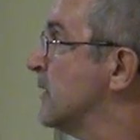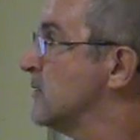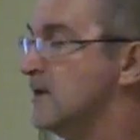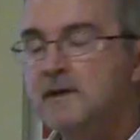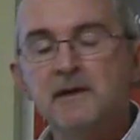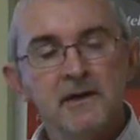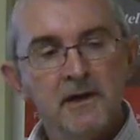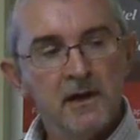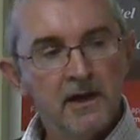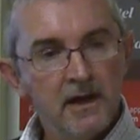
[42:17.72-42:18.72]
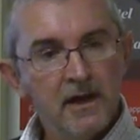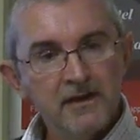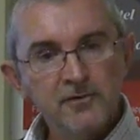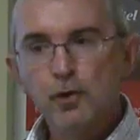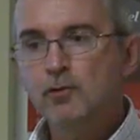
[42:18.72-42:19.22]
building
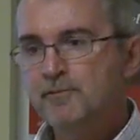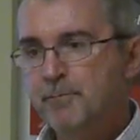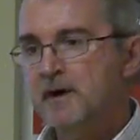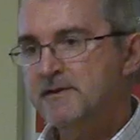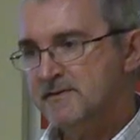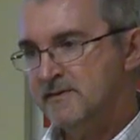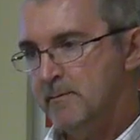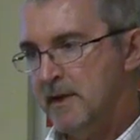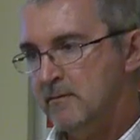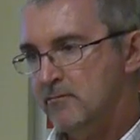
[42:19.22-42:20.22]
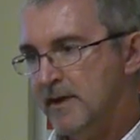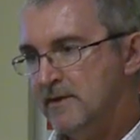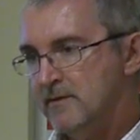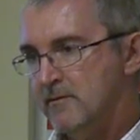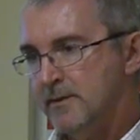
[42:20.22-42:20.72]
is caused by the cement
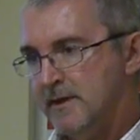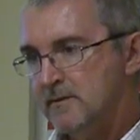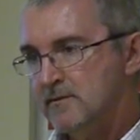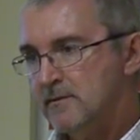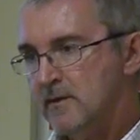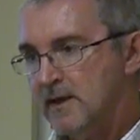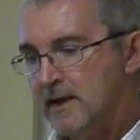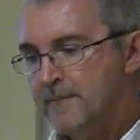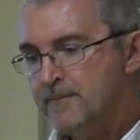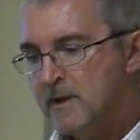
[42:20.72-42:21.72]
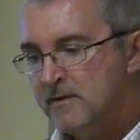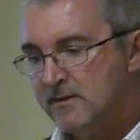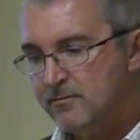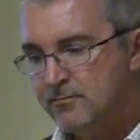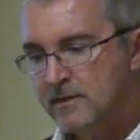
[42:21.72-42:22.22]
render on it. Okay,
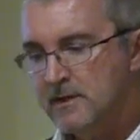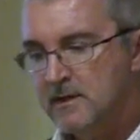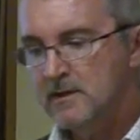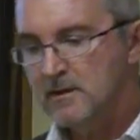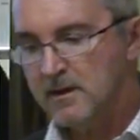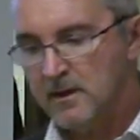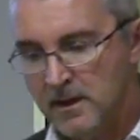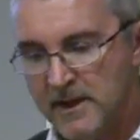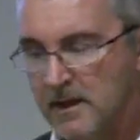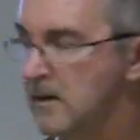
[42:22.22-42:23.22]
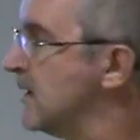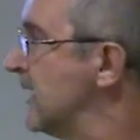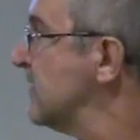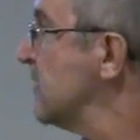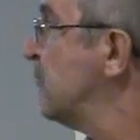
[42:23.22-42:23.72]
so it's really clear.
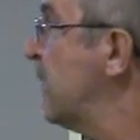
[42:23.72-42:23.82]
Here's a